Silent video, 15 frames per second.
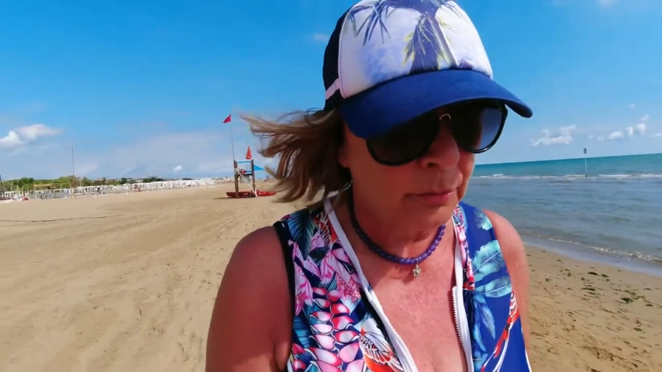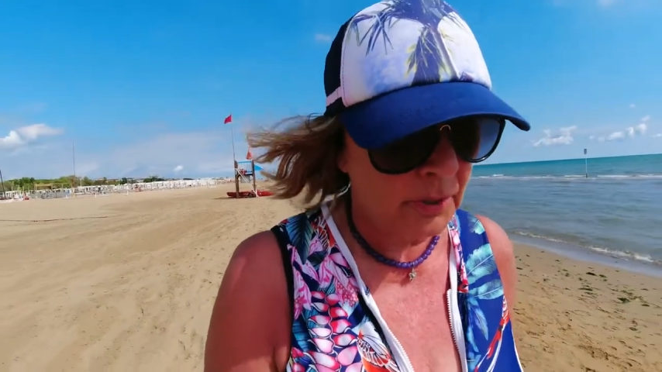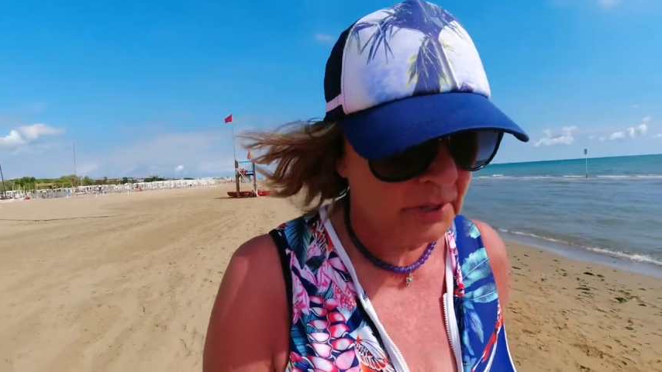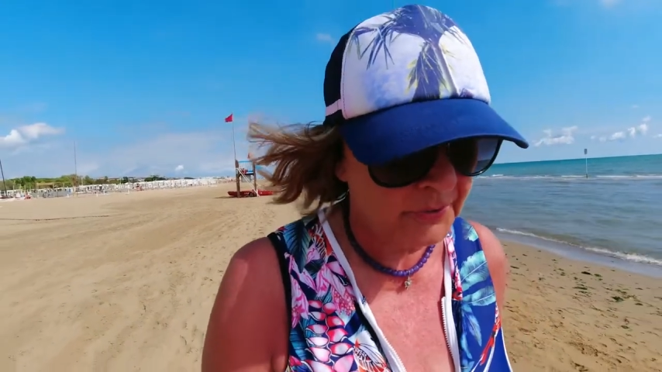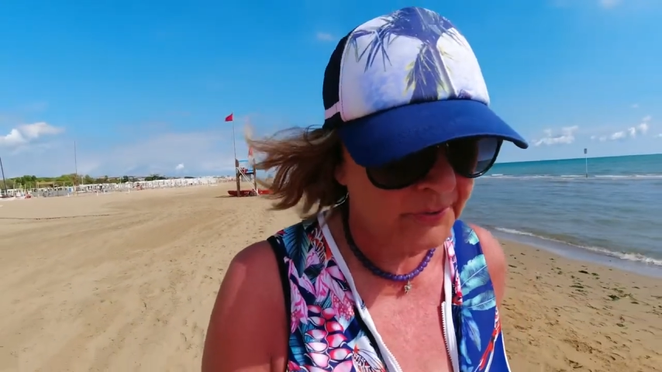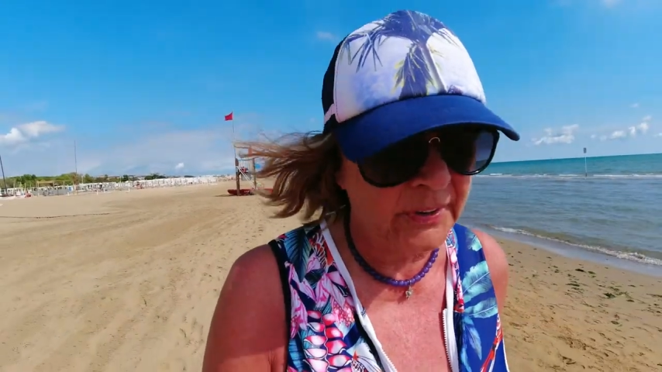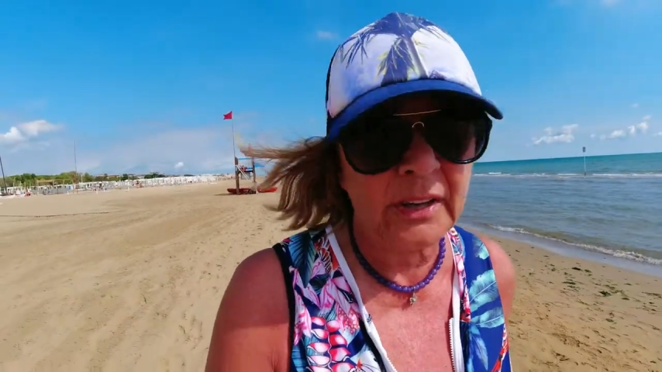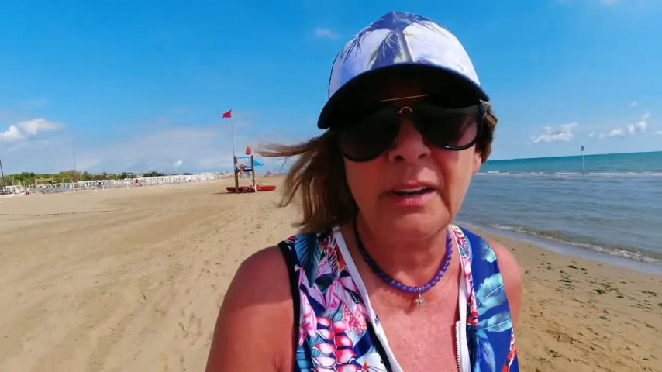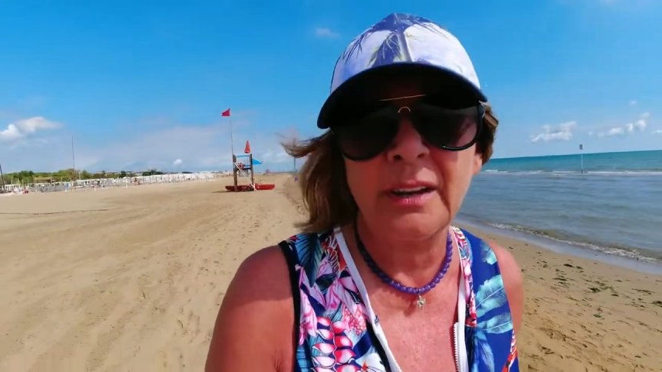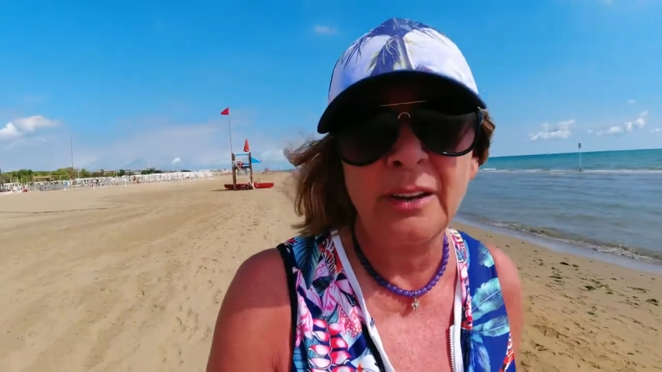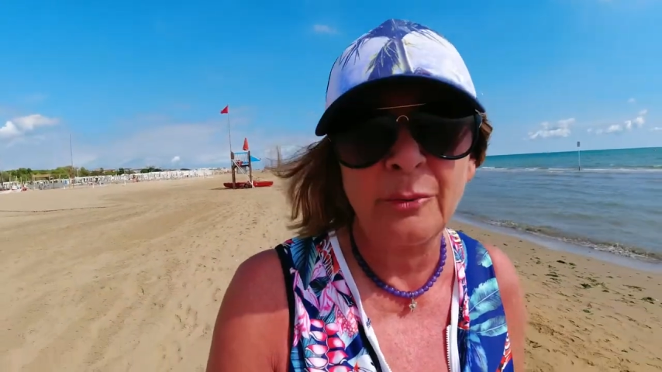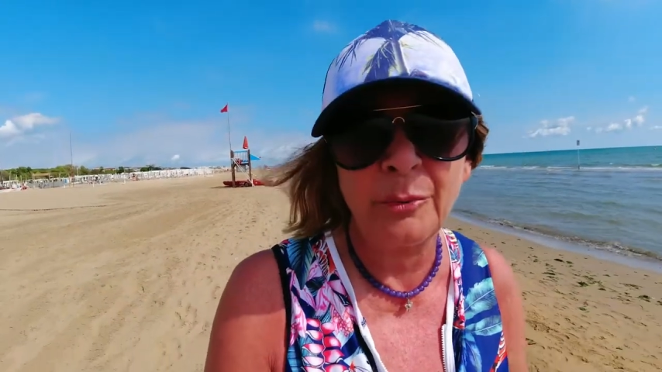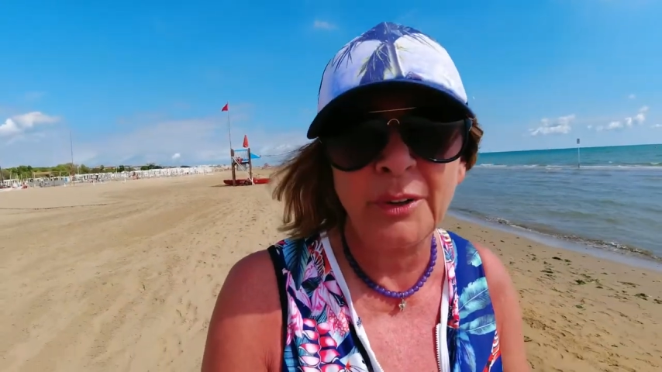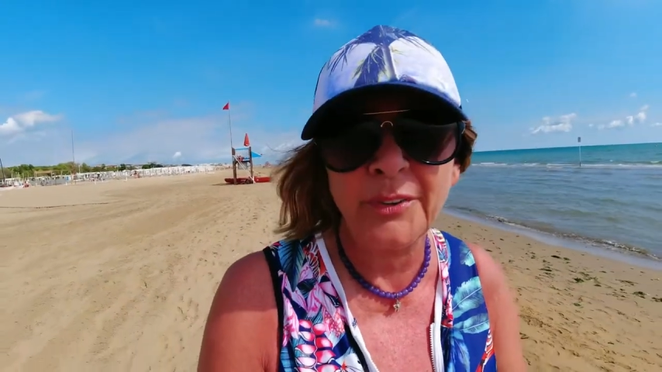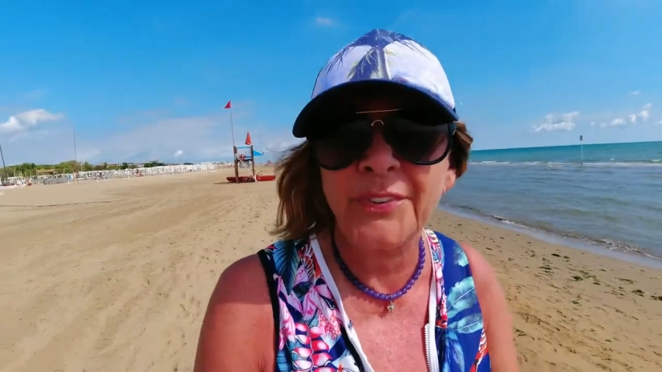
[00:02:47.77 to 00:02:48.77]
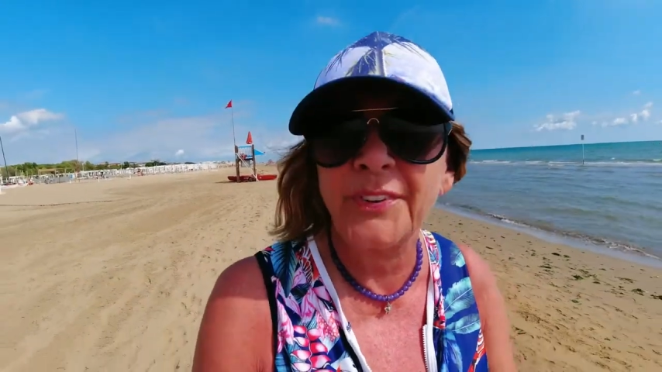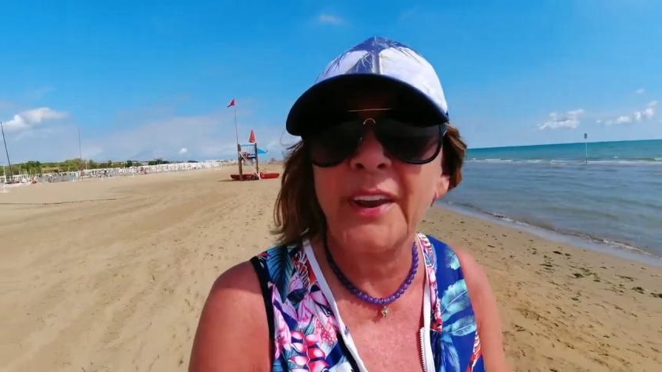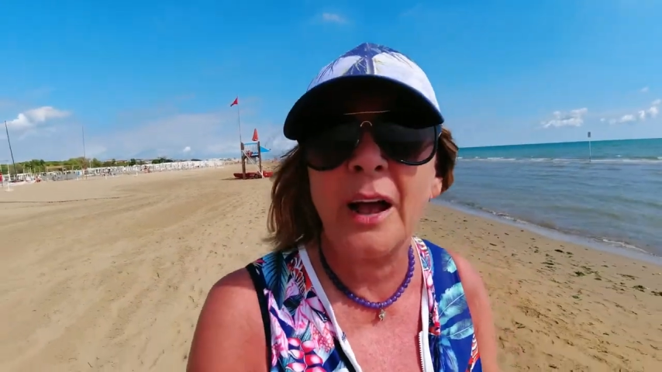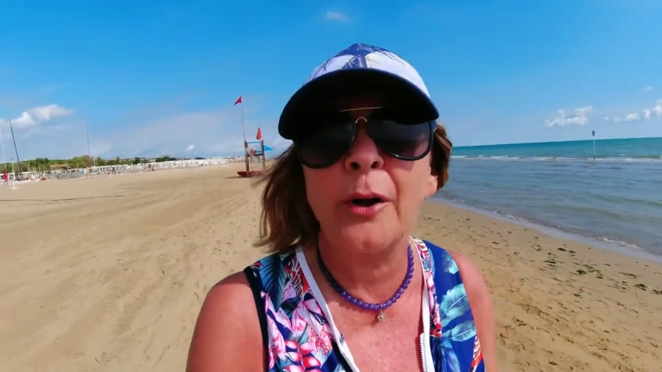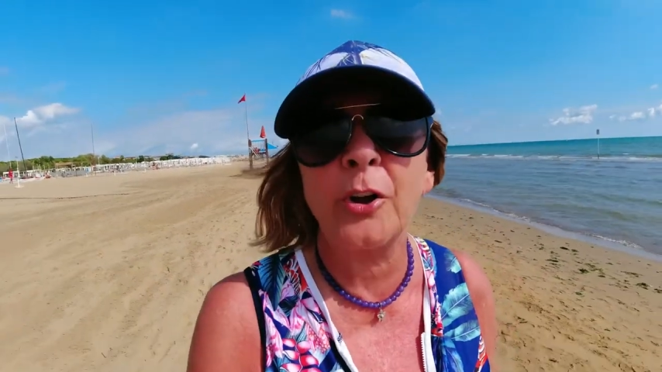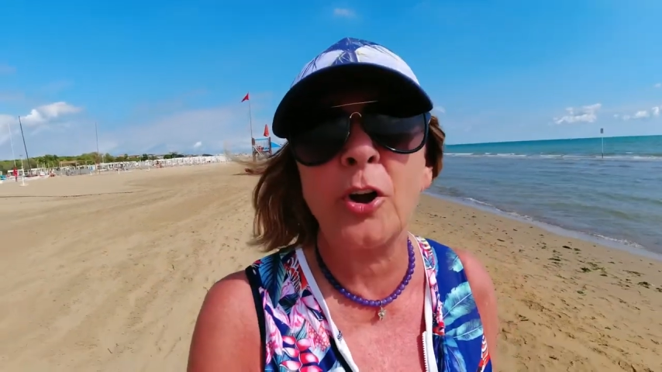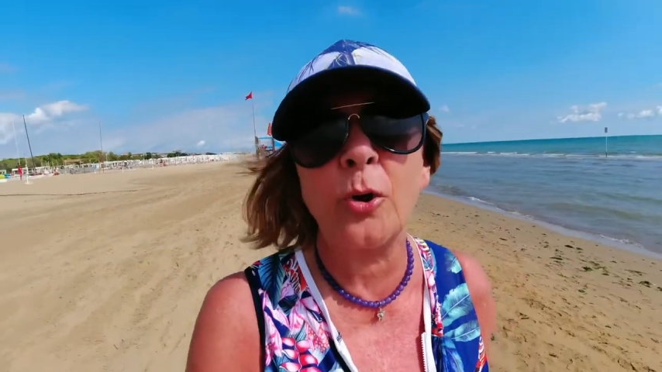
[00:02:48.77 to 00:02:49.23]
we'll
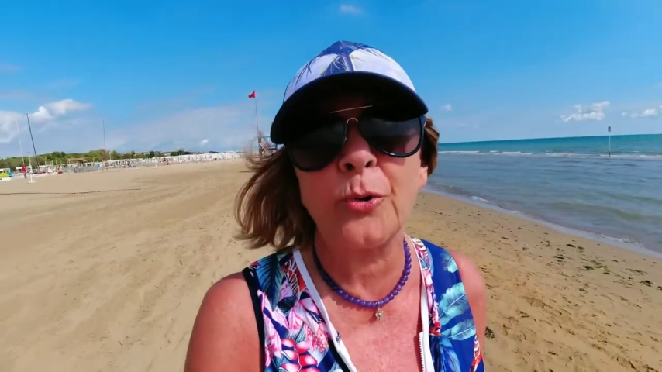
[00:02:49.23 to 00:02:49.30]
see how it